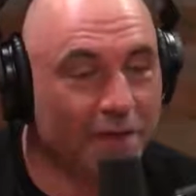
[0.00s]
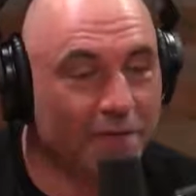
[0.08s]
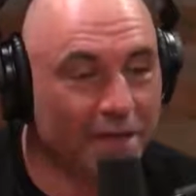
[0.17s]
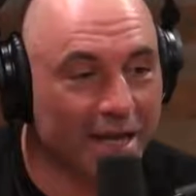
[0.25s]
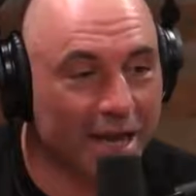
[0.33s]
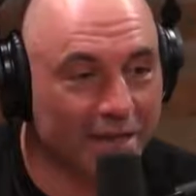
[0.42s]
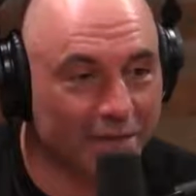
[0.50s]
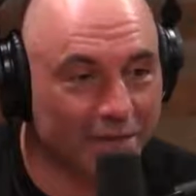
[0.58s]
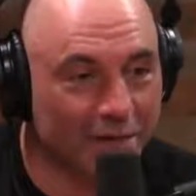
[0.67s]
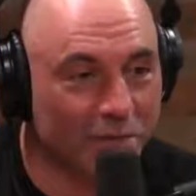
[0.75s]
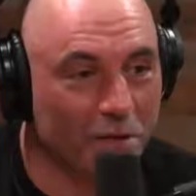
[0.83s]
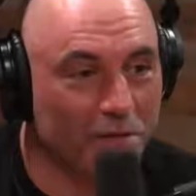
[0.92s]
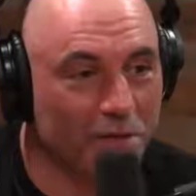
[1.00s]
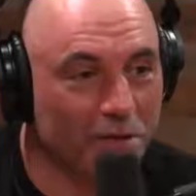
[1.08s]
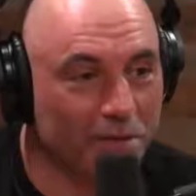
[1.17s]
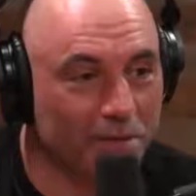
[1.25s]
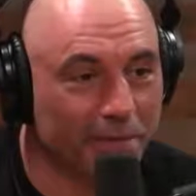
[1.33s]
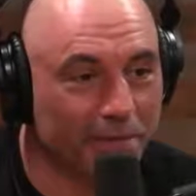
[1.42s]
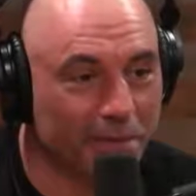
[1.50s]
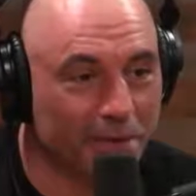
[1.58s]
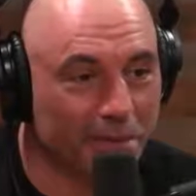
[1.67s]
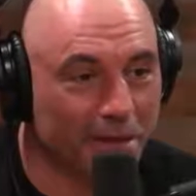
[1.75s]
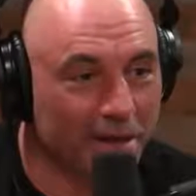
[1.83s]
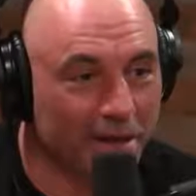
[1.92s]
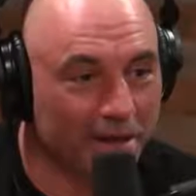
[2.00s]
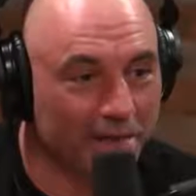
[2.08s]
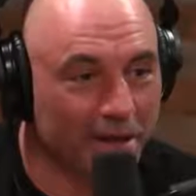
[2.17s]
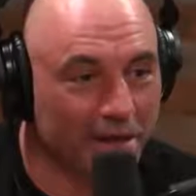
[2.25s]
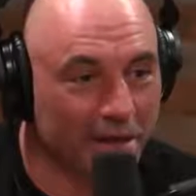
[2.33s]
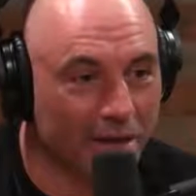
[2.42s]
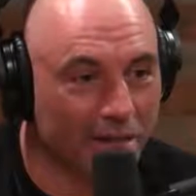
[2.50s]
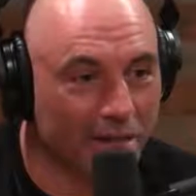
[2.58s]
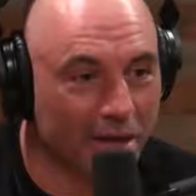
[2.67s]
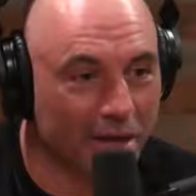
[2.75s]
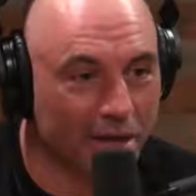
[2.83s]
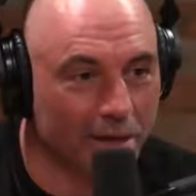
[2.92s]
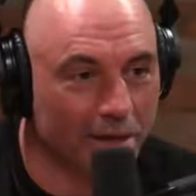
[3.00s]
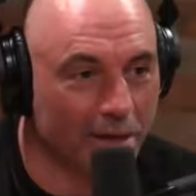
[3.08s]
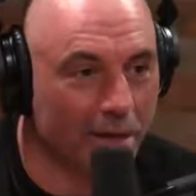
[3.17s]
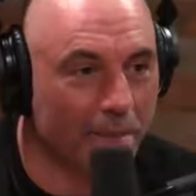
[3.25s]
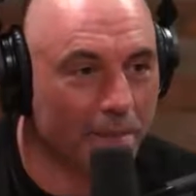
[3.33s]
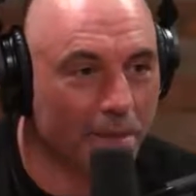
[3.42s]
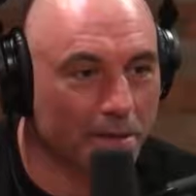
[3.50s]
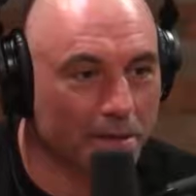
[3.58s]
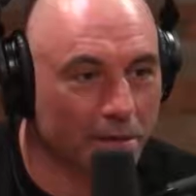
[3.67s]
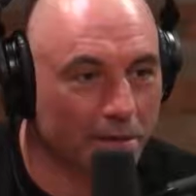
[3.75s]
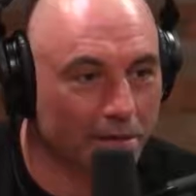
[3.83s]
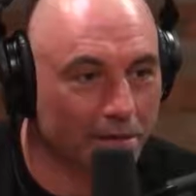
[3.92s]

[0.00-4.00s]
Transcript: never guessed. You said when was Ultimate Frisbee invented? I would have said like a couple months ago.